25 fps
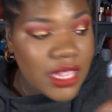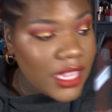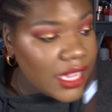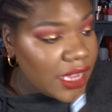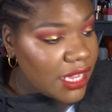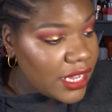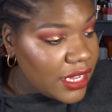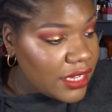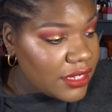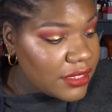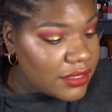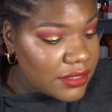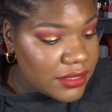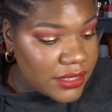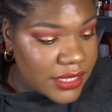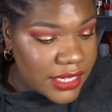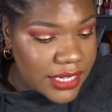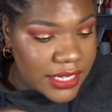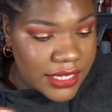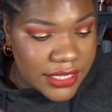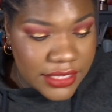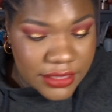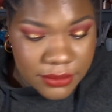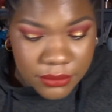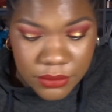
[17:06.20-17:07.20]
And
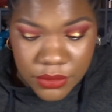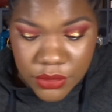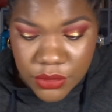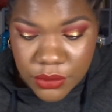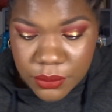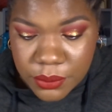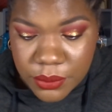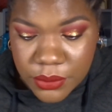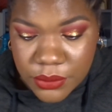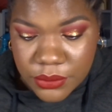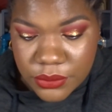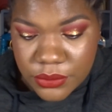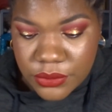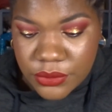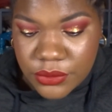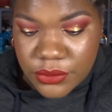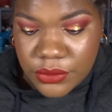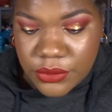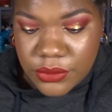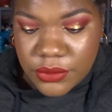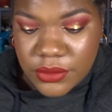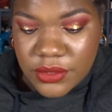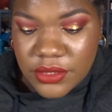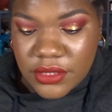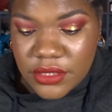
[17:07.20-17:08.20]
I am supposed to
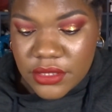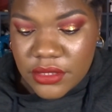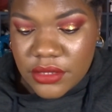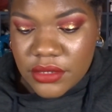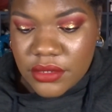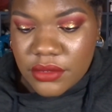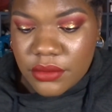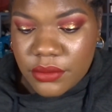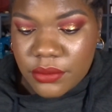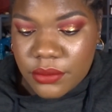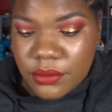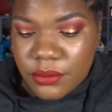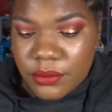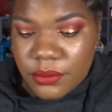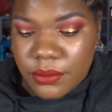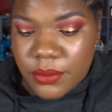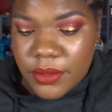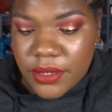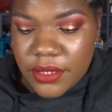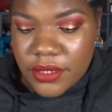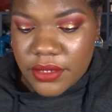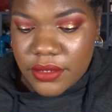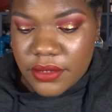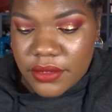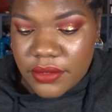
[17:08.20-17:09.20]
use it
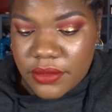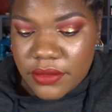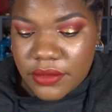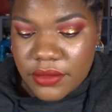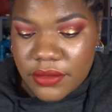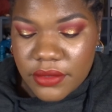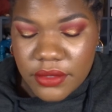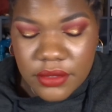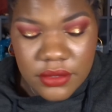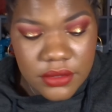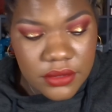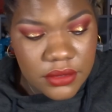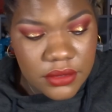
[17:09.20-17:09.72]
with